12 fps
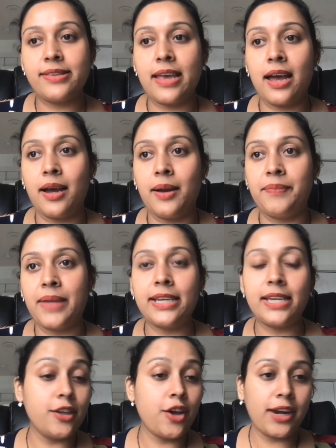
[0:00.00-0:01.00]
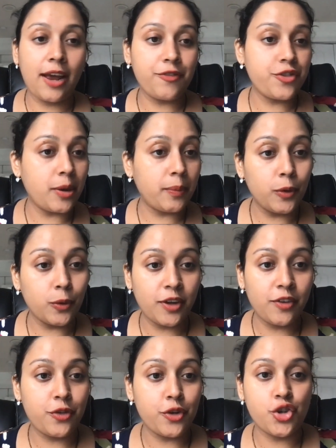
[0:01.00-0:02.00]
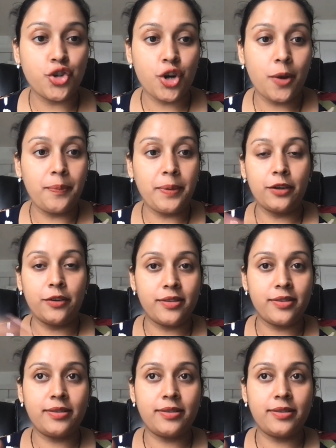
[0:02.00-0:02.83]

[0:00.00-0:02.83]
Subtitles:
I did not have trouble looking for a job because,